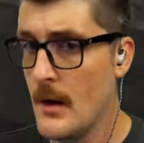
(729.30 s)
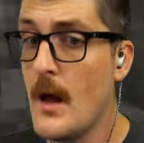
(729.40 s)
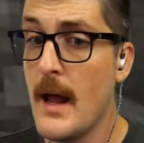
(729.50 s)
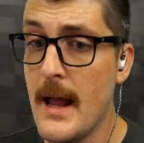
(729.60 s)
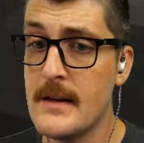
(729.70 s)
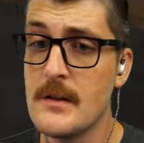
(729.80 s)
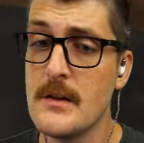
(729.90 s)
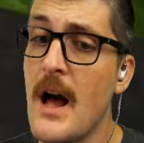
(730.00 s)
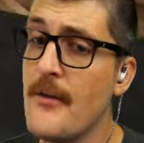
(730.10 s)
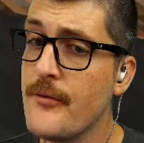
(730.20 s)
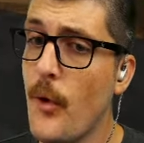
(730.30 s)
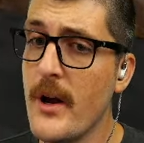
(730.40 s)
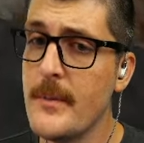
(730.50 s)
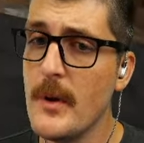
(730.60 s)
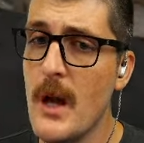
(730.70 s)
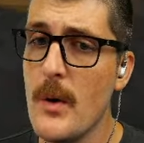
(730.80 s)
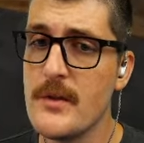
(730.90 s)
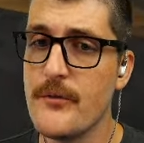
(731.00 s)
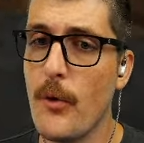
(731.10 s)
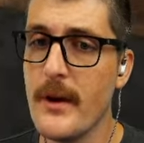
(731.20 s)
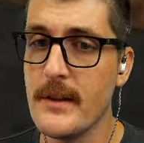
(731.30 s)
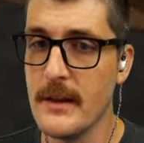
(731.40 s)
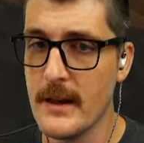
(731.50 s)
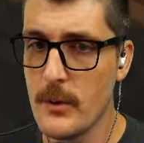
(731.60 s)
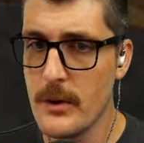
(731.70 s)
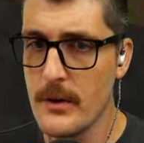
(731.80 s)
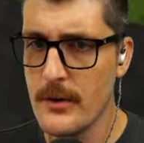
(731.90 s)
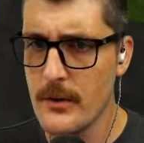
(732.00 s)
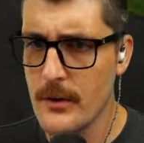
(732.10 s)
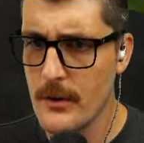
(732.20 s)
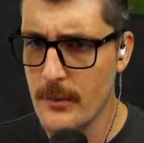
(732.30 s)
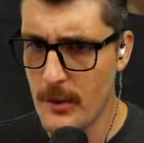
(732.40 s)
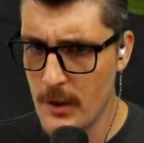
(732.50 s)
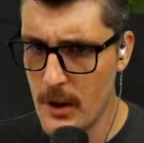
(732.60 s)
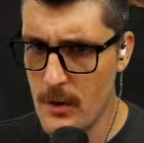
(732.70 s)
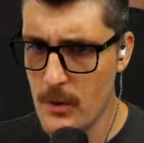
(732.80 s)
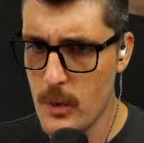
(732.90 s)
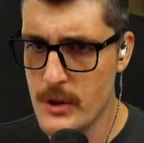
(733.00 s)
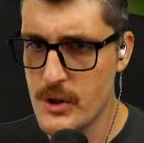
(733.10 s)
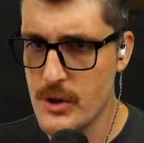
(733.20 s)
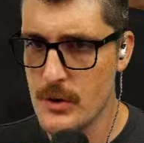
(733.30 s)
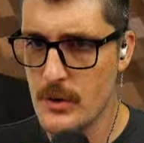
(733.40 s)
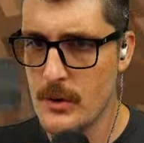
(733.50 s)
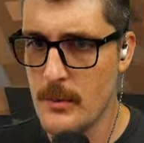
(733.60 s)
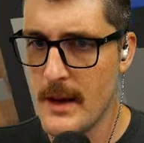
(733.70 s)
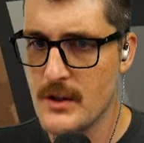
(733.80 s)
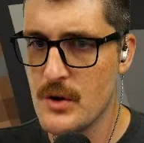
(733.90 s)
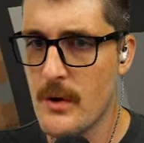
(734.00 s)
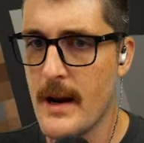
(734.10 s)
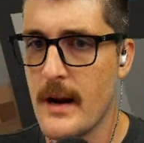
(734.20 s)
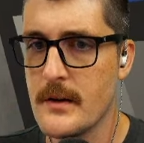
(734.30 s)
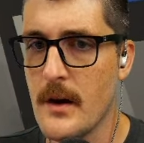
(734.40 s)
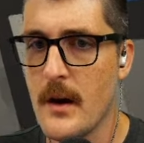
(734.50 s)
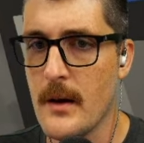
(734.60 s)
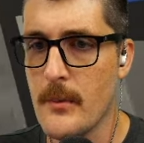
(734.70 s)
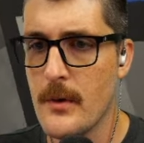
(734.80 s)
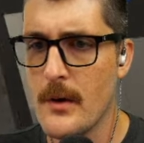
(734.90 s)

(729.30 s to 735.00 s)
It's not void below, it's void liquid below, which makes you run out of time.